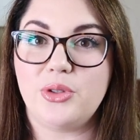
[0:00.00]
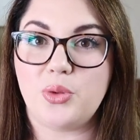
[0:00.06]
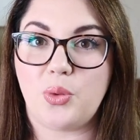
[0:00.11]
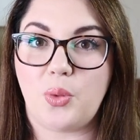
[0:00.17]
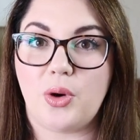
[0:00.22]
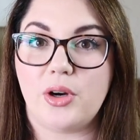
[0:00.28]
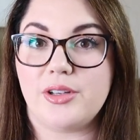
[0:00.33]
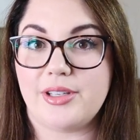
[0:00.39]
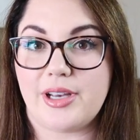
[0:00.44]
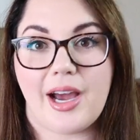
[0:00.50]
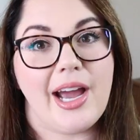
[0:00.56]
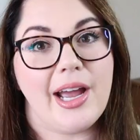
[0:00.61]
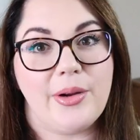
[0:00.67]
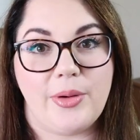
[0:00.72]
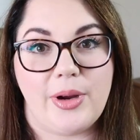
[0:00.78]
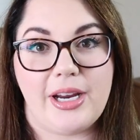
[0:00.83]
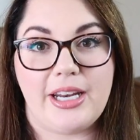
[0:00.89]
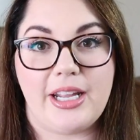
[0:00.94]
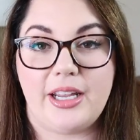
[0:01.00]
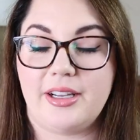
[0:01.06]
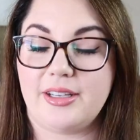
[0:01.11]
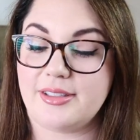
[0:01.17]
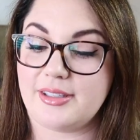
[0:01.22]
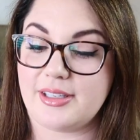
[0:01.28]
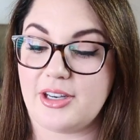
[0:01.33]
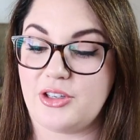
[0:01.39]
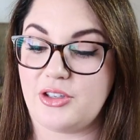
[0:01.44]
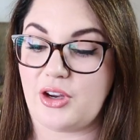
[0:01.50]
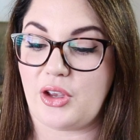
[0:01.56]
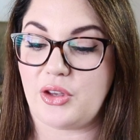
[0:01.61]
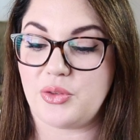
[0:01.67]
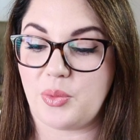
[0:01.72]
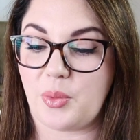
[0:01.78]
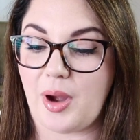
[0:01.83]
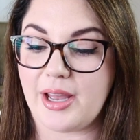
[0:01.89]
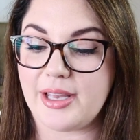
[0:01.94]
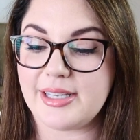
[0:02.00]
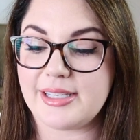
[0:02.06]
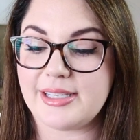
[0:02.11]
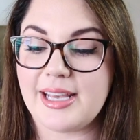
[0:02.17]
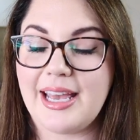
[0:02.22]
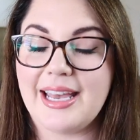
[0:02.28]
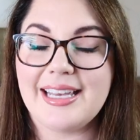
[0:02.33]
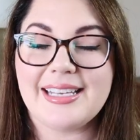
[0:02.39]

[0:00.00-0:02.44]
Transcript: towards high ratings. It just was.